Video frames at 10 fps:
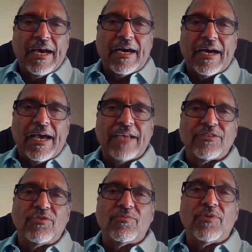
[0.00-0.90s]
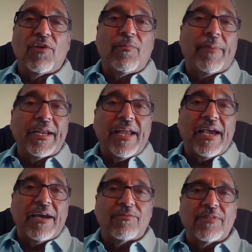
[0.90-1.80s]
As you know by
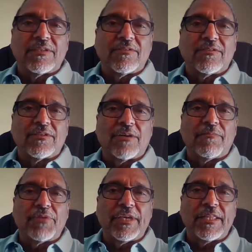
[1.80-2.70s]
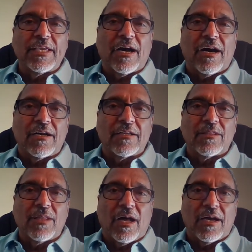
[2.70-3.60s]
now, this is a completely
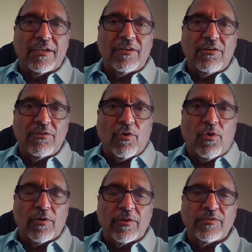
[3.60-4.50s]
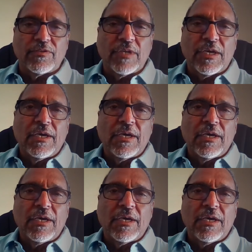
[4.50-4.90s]
online course.